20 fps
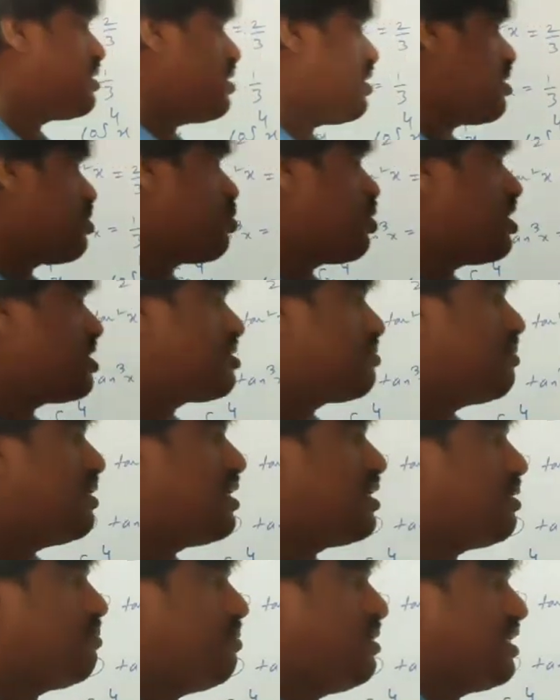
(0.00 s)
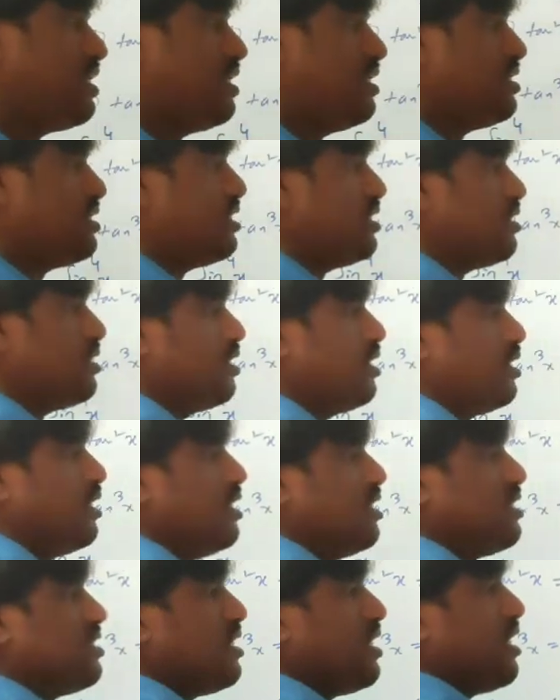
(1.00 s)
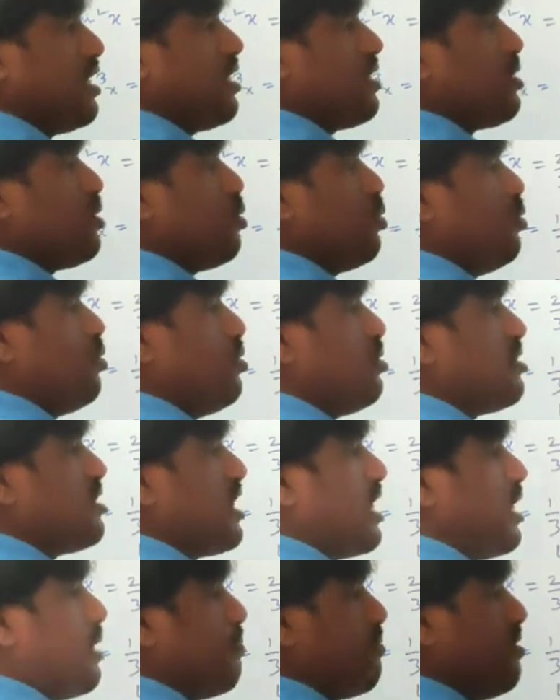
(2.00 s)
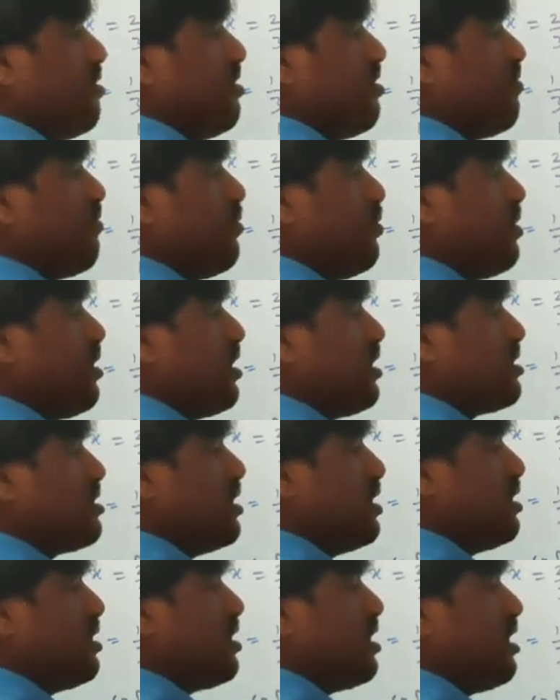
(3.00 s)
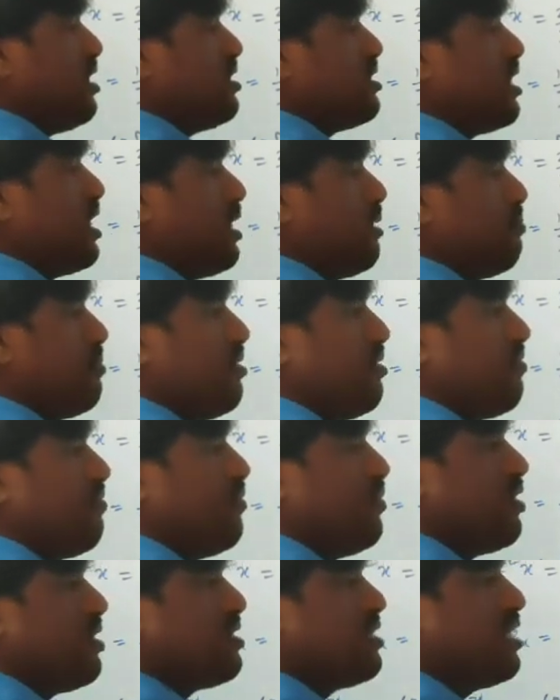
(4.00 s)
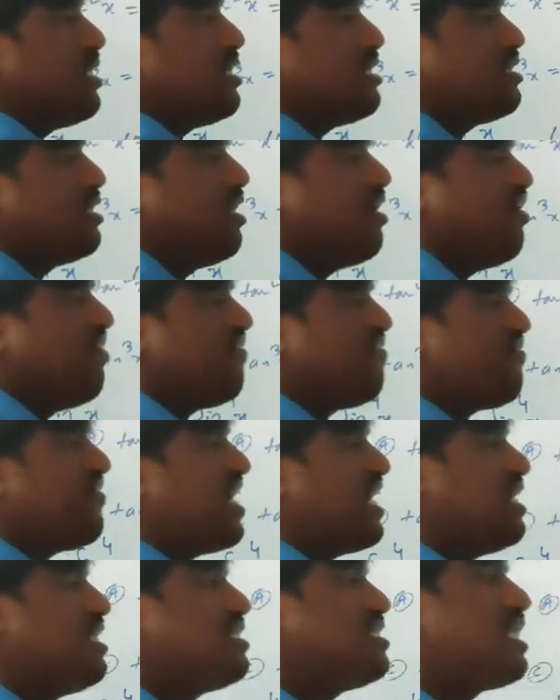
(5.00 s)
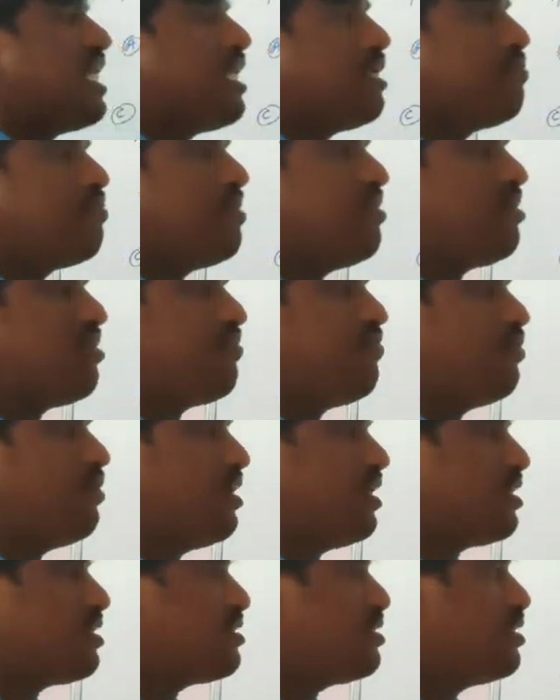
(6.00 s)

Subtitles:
cross multiplication, see here 2 sin power 4x and 3 sin power 4x, that is 5 sin power 4x.